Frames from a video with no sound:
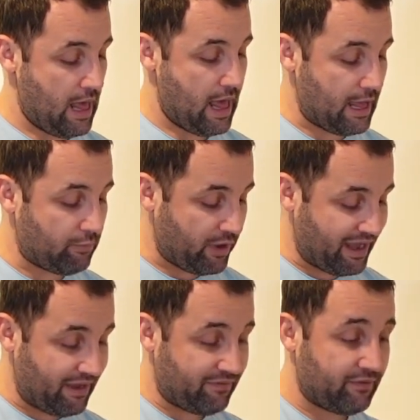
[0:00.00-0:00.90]
And we
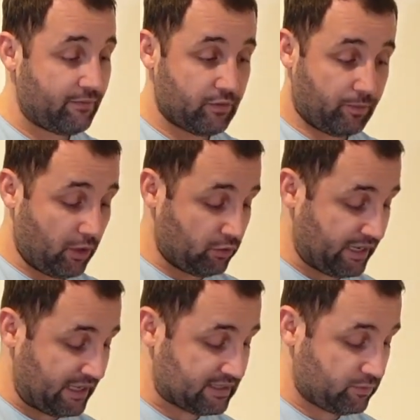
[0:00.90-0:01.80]
have the boiled
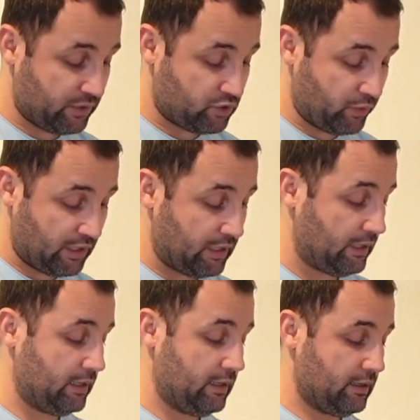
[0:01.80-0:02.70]
eggs, which we
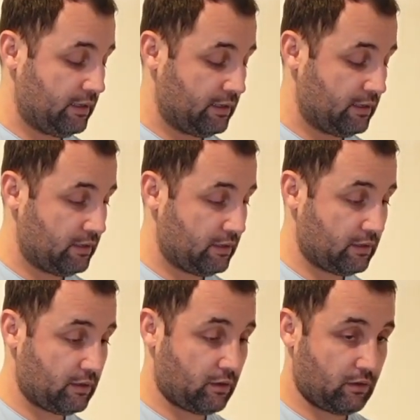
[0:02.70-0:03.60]

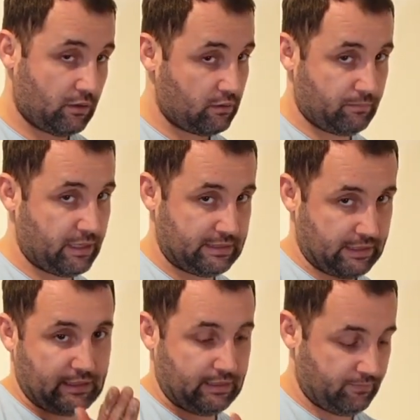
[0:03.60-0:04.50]

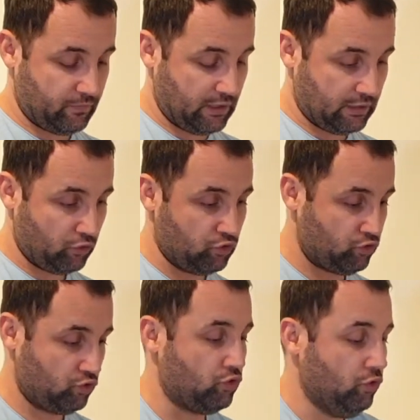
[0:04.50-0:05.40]
basically cut on
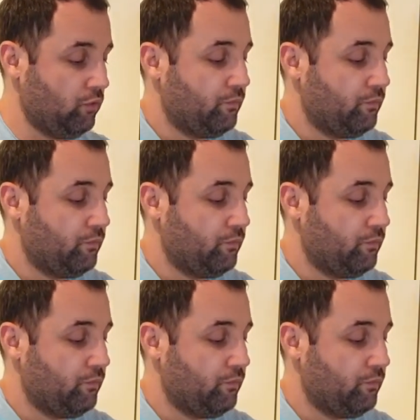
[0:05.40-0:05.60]
two.